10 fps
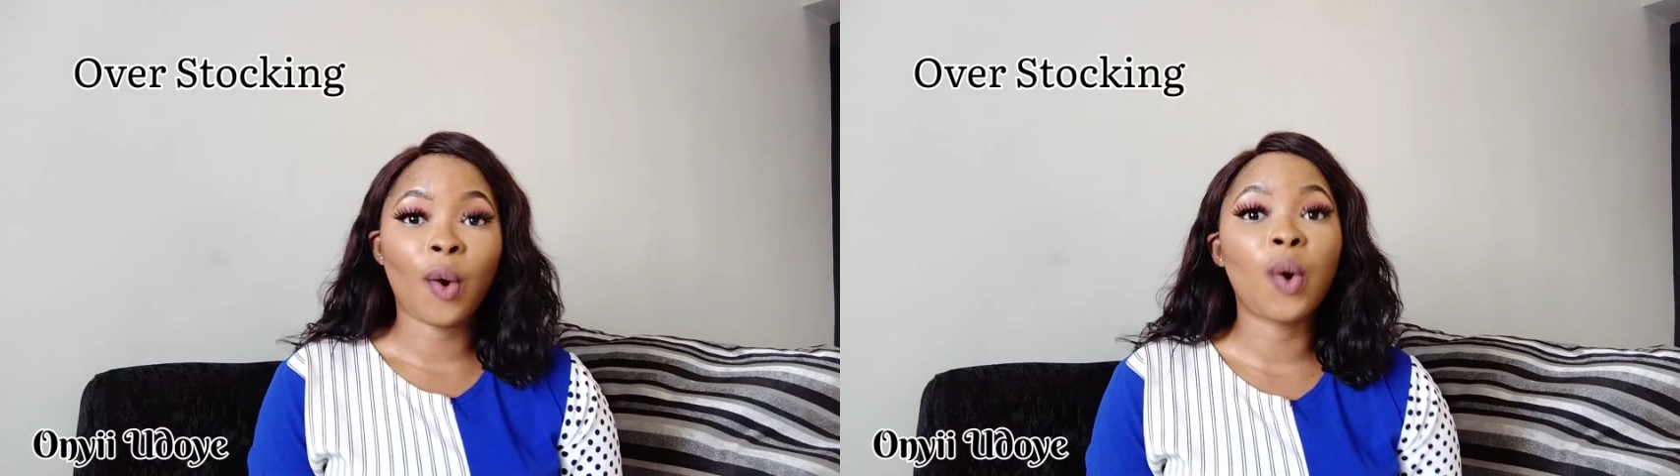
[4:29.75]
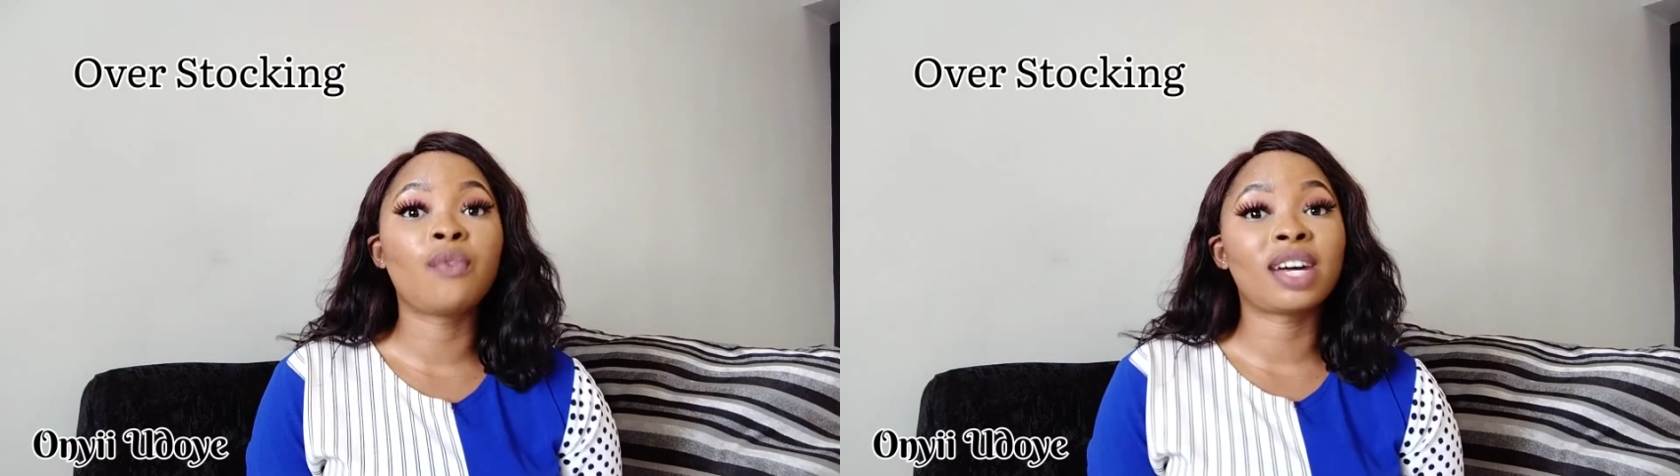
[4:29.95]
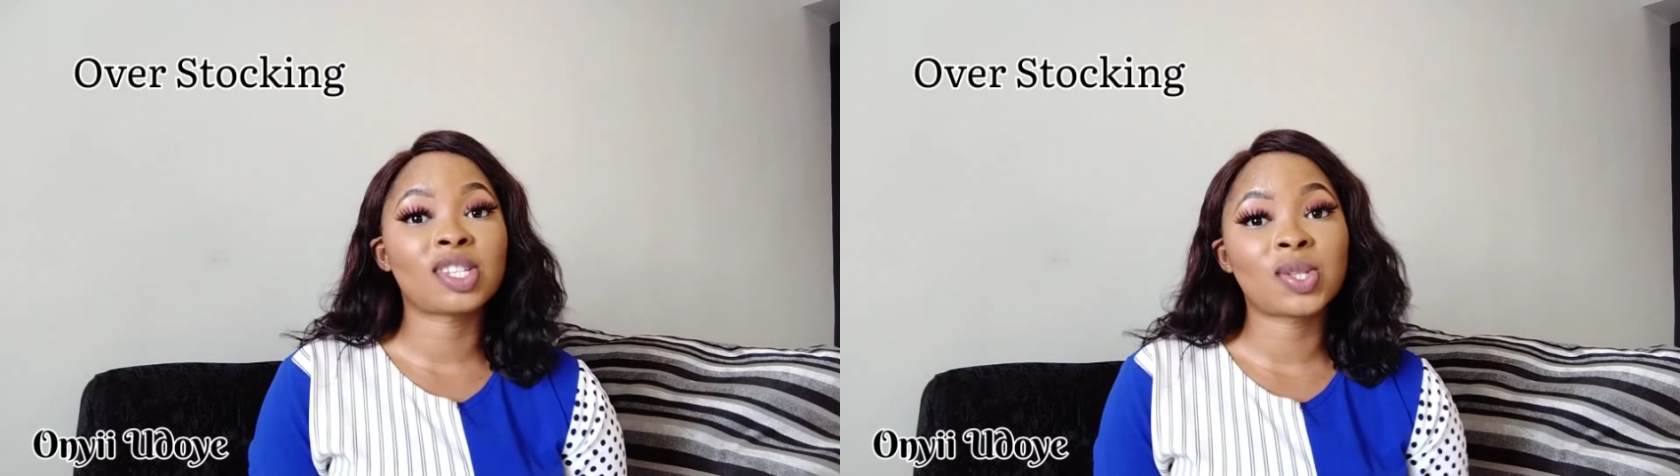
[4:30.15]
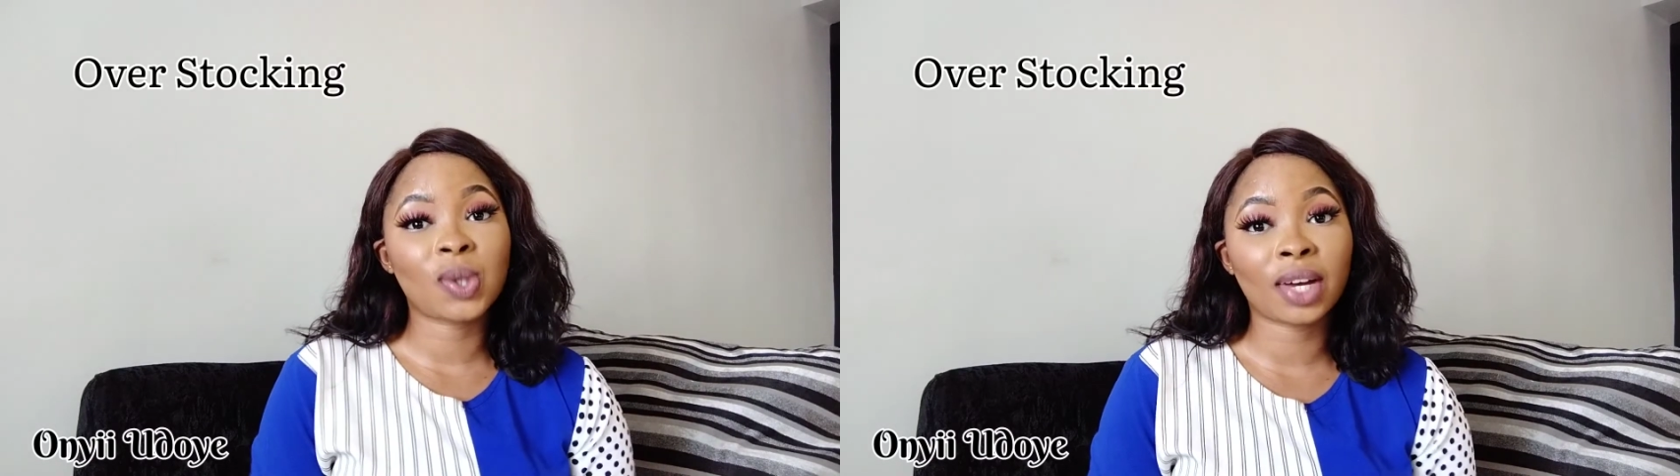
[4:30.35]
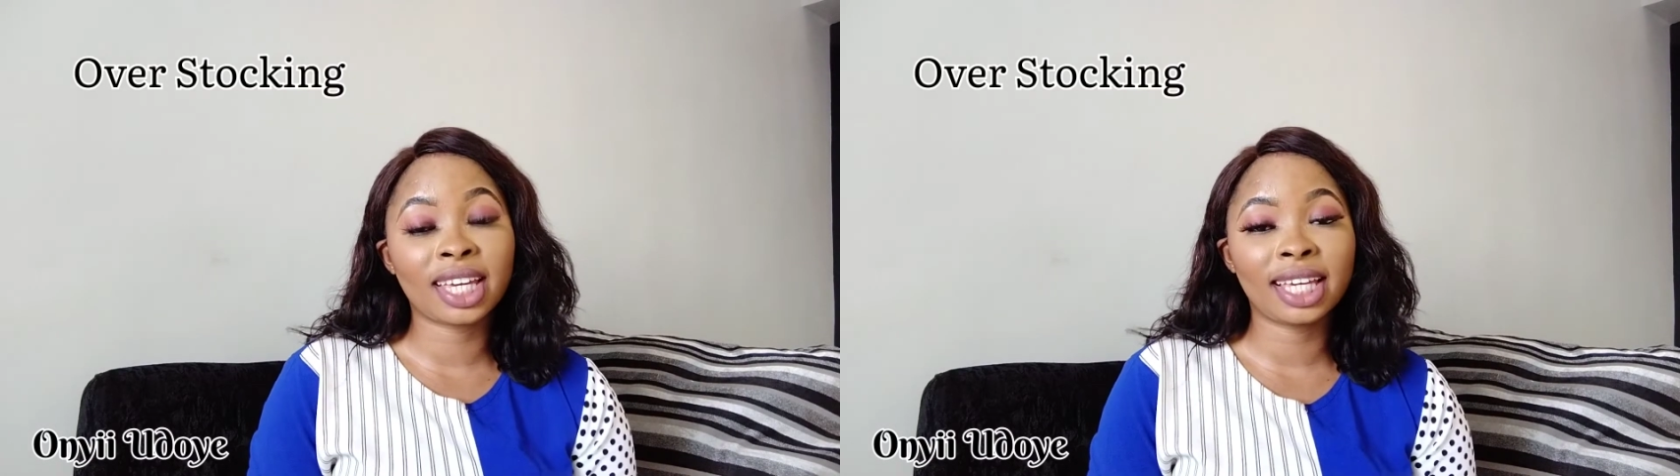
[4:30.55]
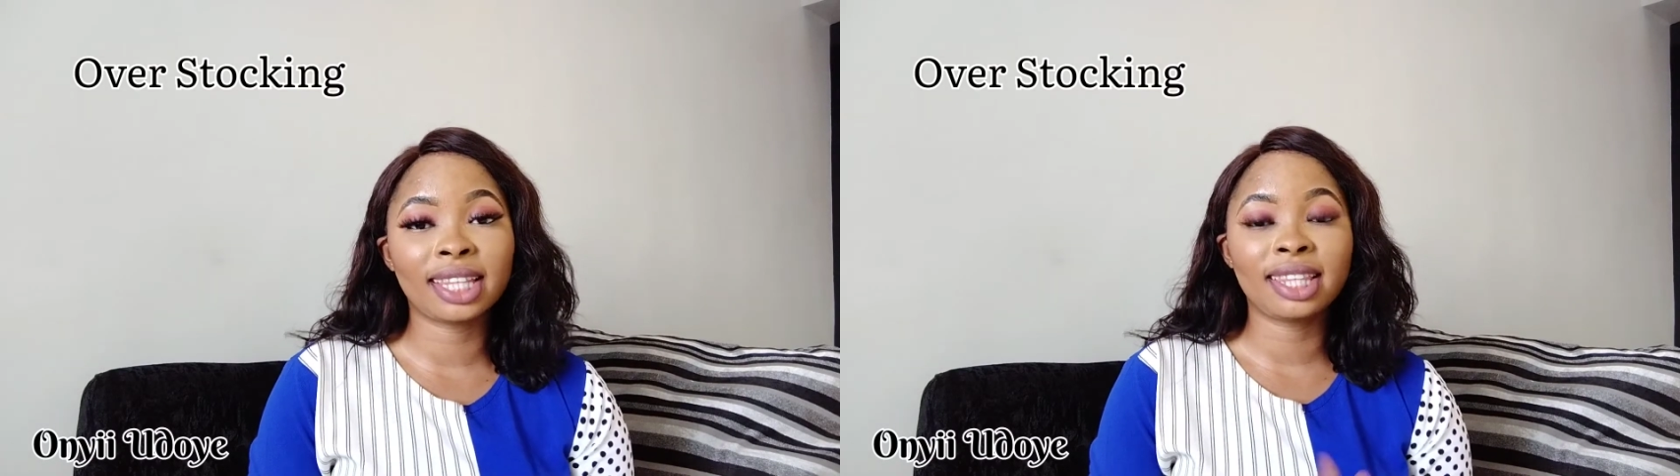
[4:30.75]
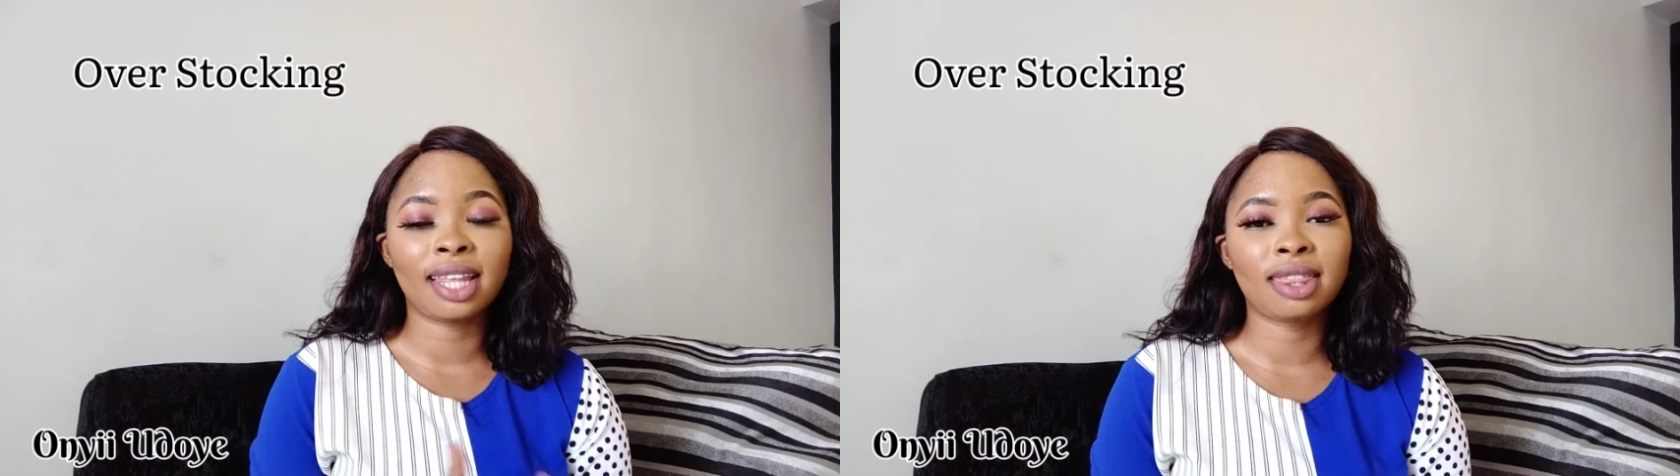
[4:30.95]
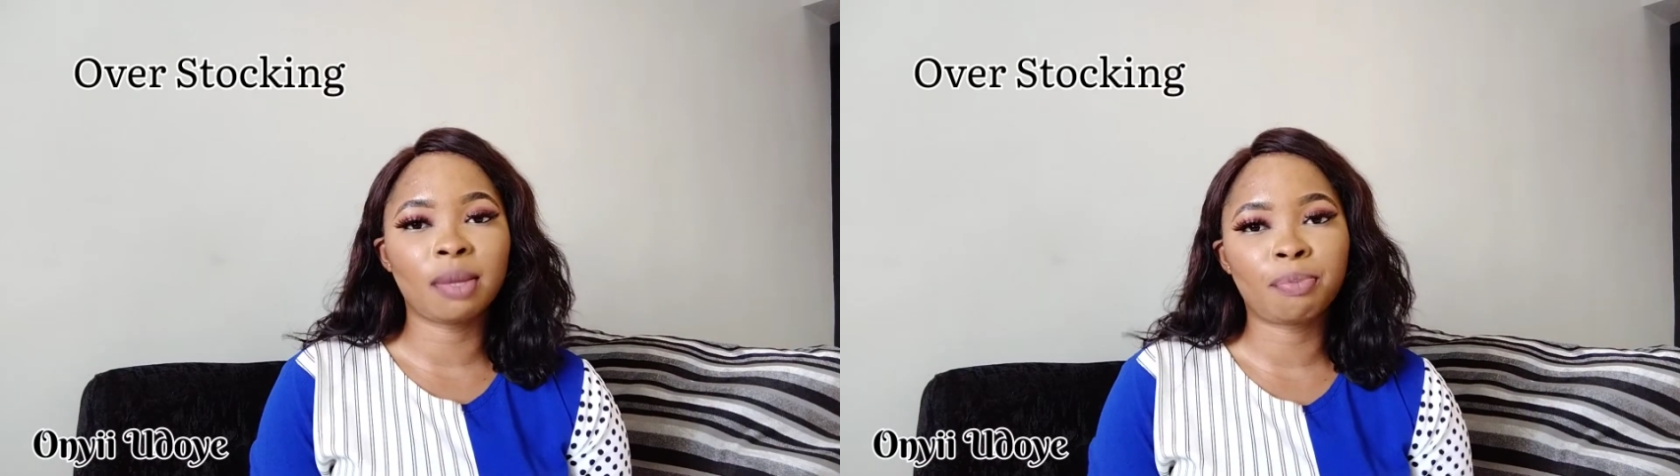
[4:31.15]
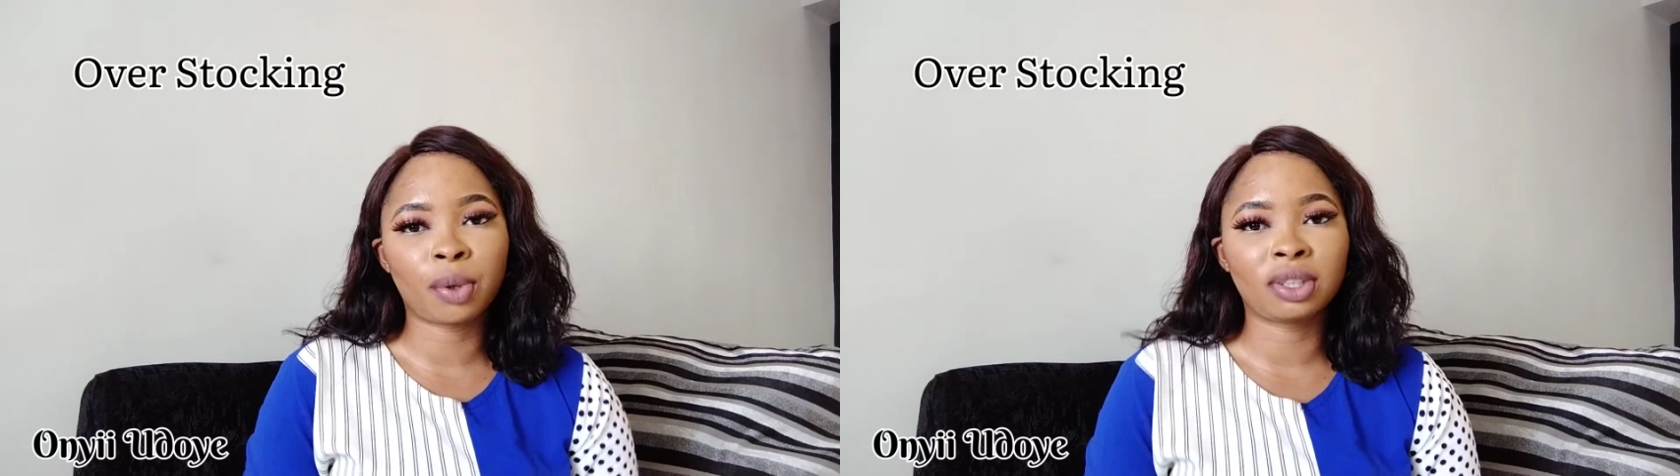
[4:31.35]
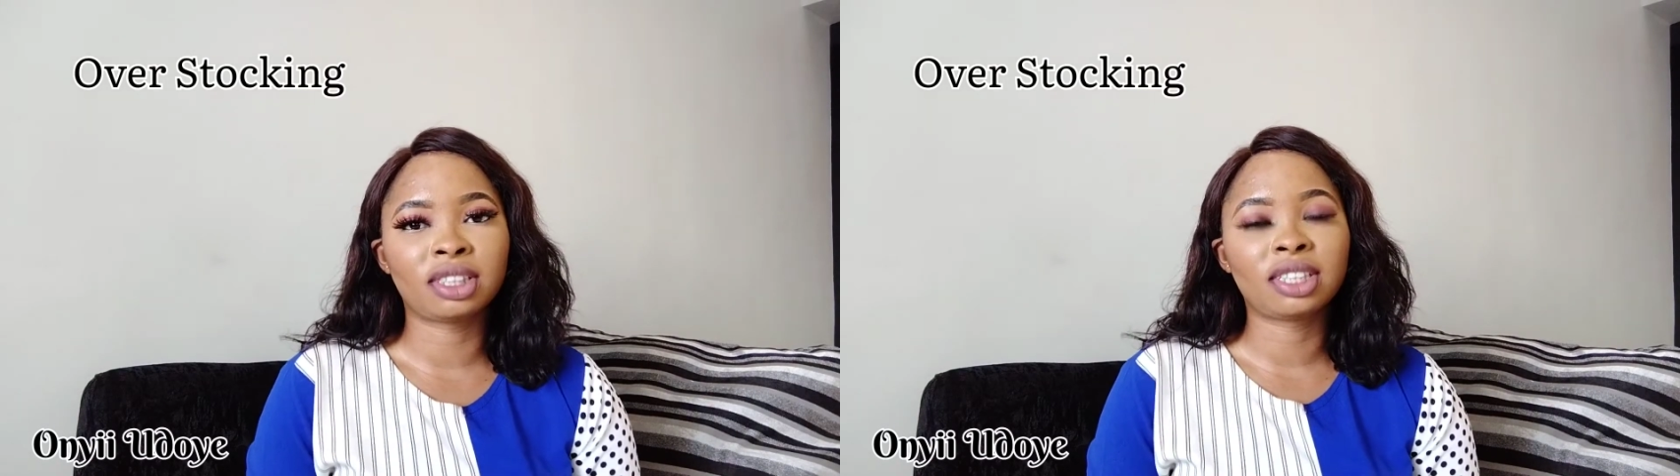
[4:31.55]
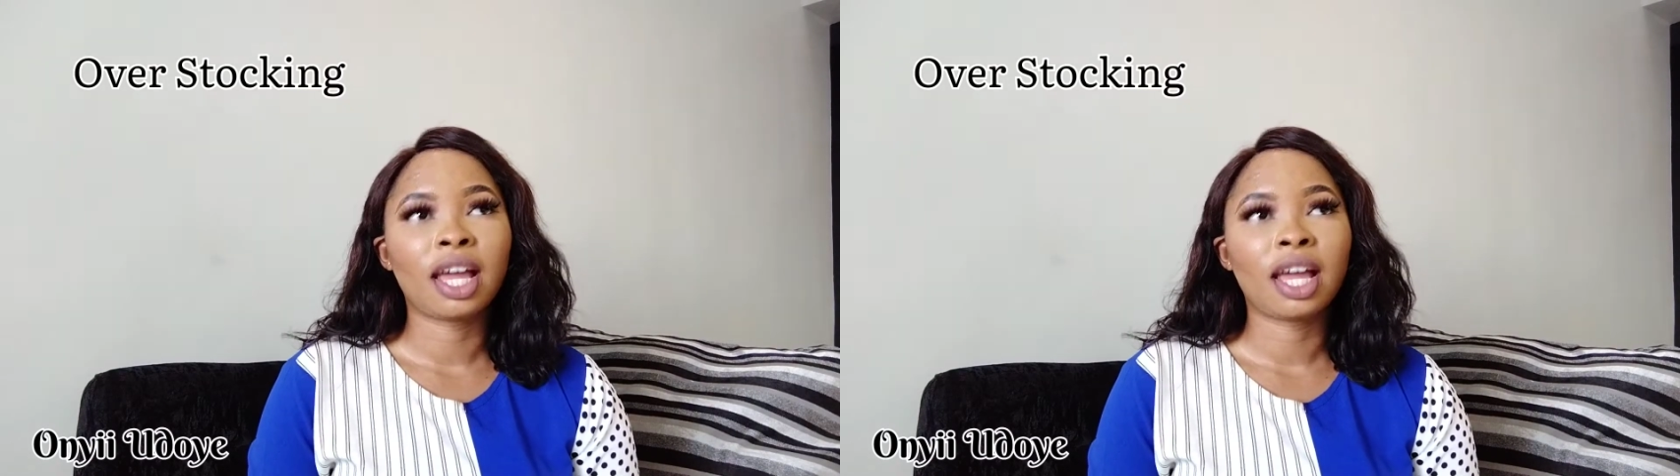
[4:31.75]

Overstocking the pond.